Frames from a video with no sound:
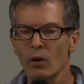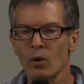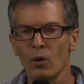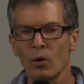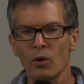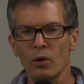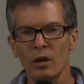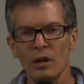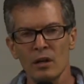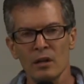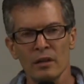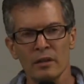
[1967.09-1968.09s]
or
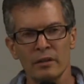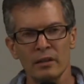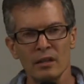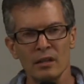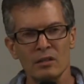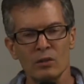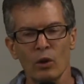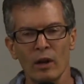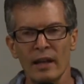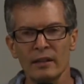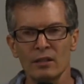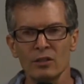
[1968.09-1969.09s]
the stool
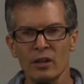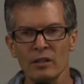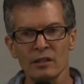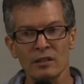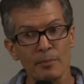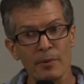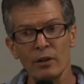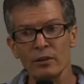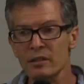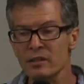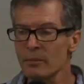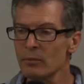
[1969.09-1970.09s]
antigen, it depends on
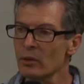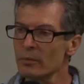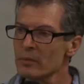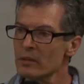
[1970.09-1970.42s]
the symptom.